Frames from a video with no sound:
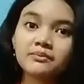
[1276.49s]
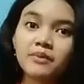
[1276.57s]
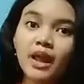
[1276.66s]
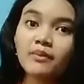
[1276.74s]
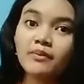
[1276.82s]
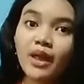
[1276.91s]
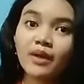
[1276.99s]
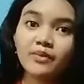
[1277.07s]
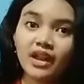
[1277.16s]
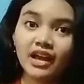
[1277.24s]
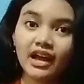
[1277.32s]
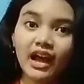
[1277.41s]
blah blah
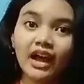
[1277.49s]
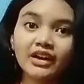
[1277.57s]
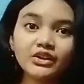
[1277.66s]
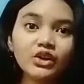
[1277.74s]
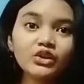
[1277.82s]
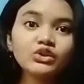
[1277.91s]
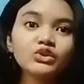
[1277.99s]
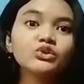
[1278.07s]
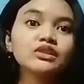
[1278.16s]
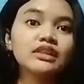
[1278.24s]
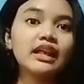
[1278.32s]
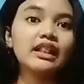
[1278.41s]
blah not
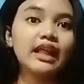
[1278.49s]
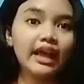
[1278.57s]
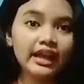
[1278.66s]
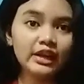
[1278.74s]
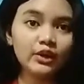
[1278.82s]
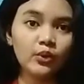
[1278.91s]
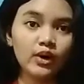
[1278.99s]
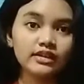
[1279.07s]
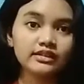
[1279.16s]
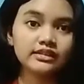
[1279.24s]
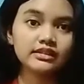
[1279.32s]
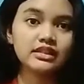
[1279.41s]
to tell
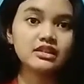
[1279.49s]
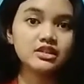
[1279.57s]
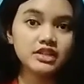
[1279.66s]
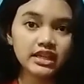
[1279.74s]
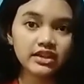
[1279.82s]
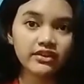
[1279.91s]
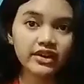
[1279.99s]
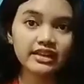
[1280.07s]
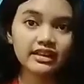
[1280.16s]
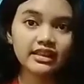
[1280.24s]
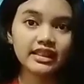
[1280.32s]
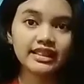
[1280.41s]
anyone the secret
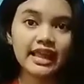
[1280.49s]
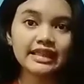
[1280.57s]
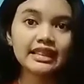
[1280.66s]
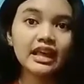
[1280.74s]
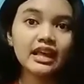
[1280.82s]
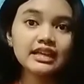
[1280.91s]
that